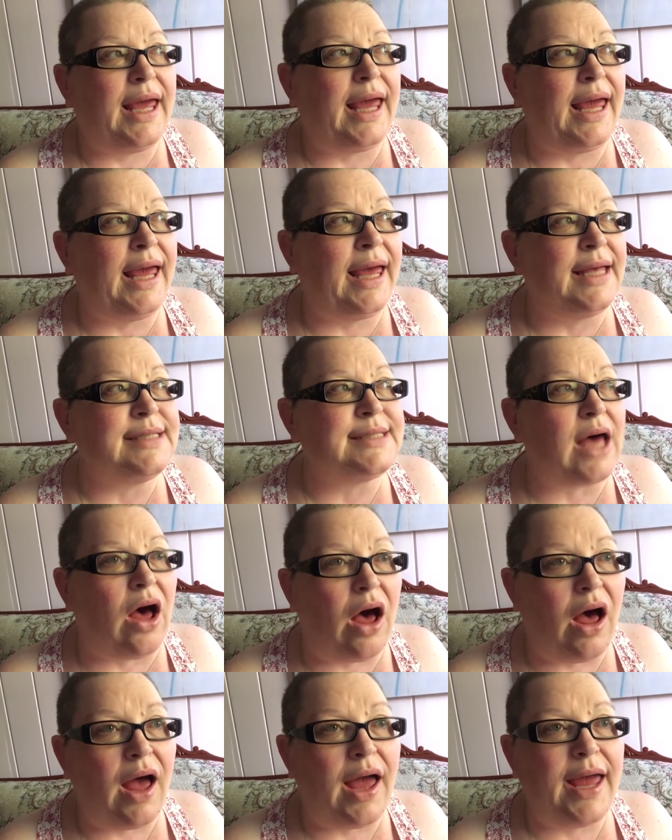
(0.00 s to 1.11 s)
And
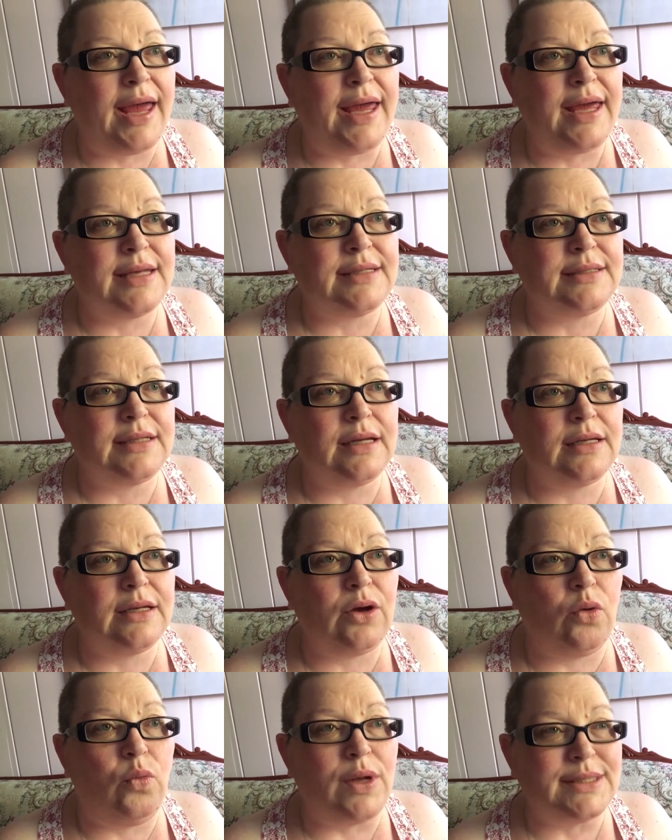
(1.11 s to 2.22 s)
I
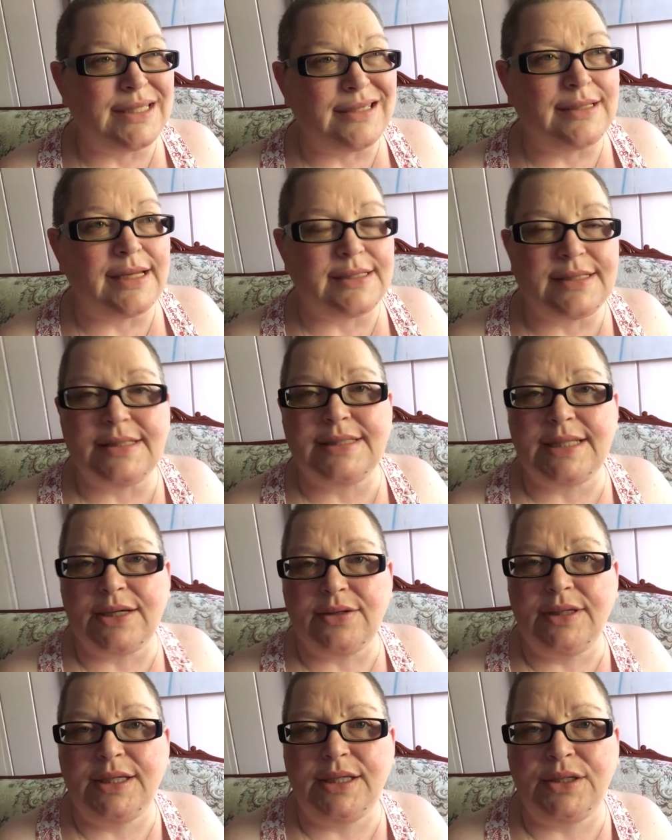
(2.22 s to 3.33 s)
wasn't
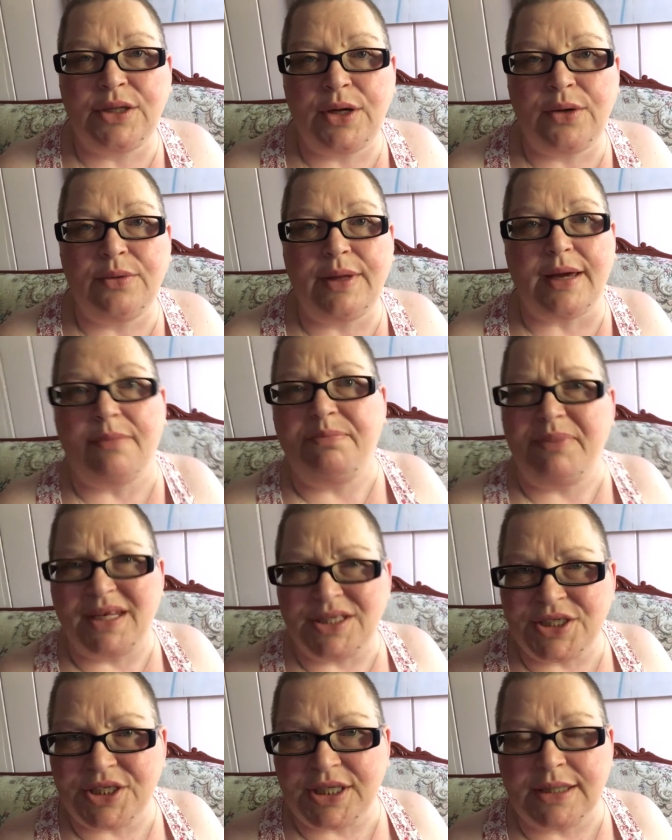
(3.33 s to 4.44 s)
necessarily, like a
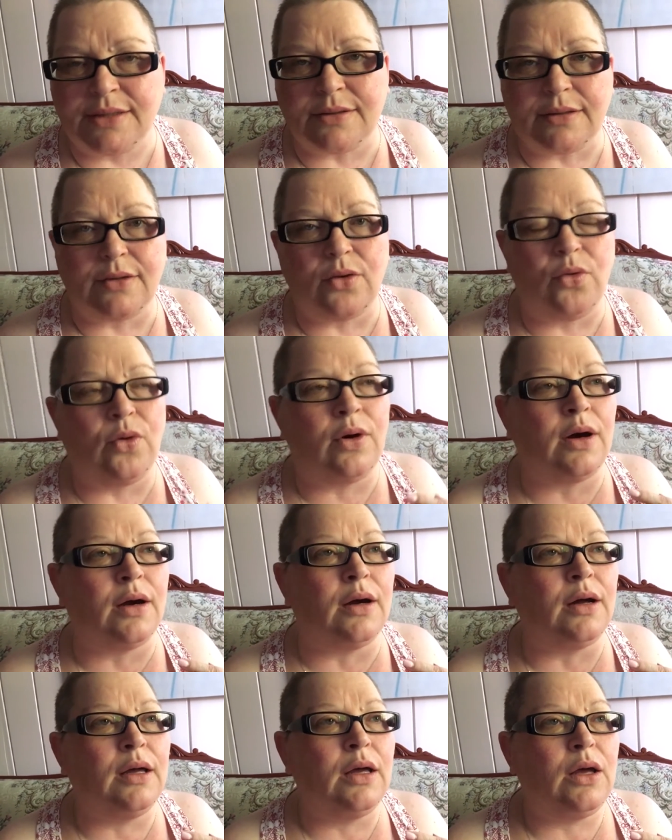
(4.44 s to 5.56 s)
binge eater, or
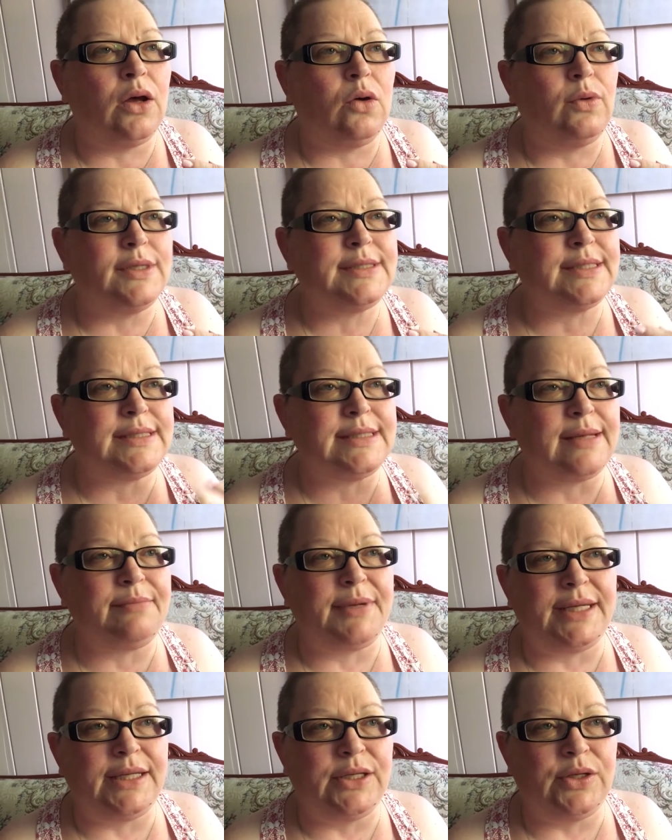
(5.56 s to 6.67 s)
wasn't
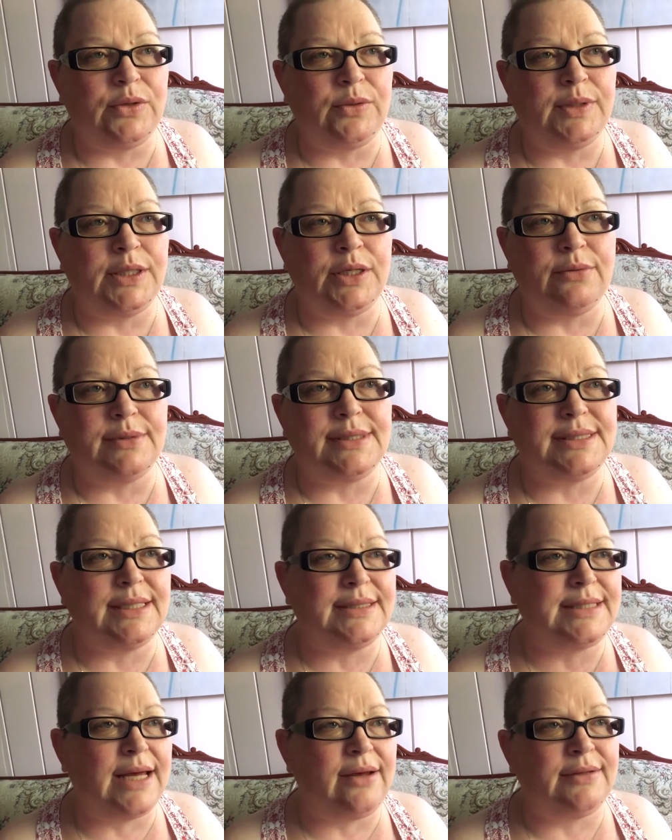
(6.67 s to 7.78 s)
somebody who, would
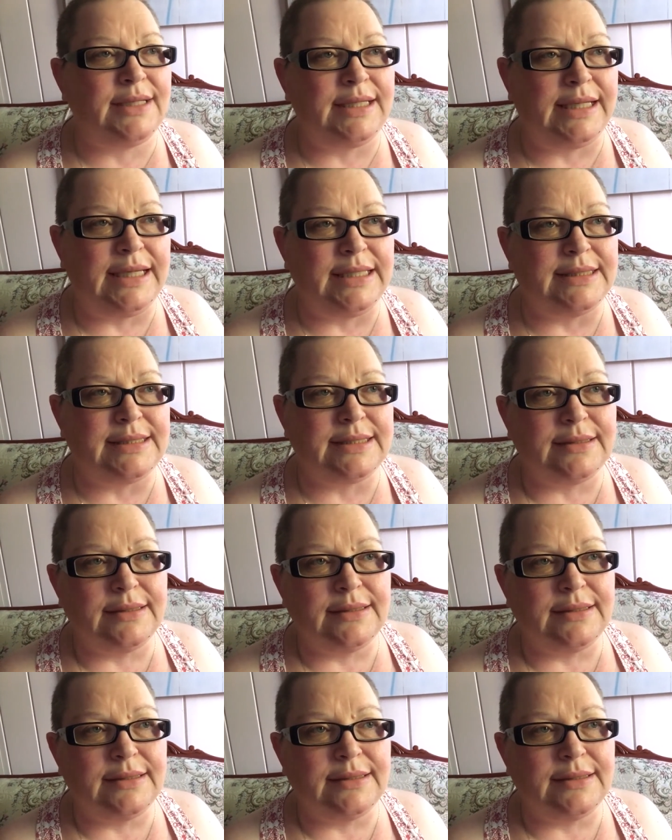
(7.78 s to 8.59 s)
sit down and eat,